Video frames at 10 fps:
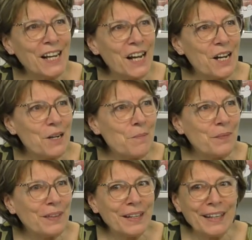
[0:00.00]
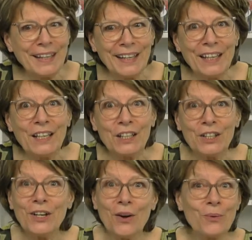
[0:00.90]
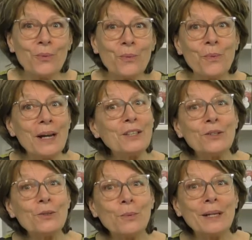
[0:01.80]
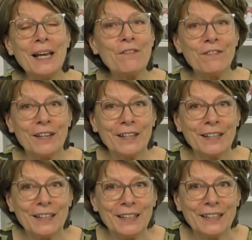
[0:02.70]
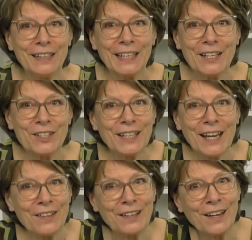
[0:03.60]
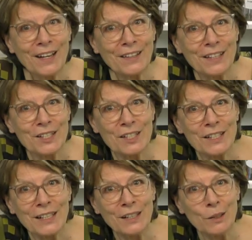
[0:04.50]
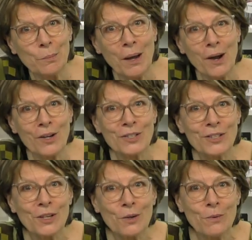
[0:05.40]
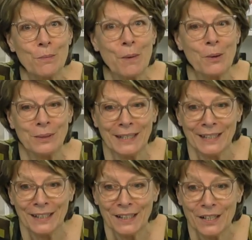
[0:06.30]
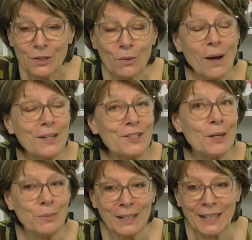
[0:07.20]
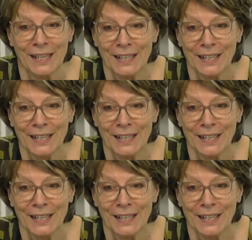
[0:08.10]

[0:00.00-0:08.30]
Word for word: Um, you know, when could we ever get together like this in the past remotely is quite something.